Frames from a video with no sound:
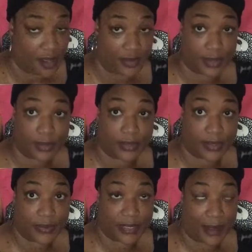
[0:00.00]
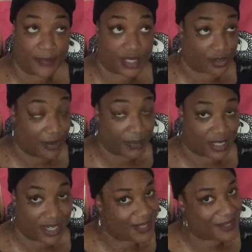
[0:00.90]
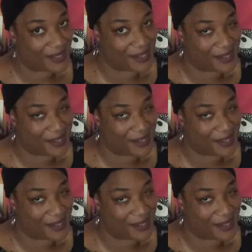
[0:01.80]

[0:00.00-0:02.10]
There's also some scriptures.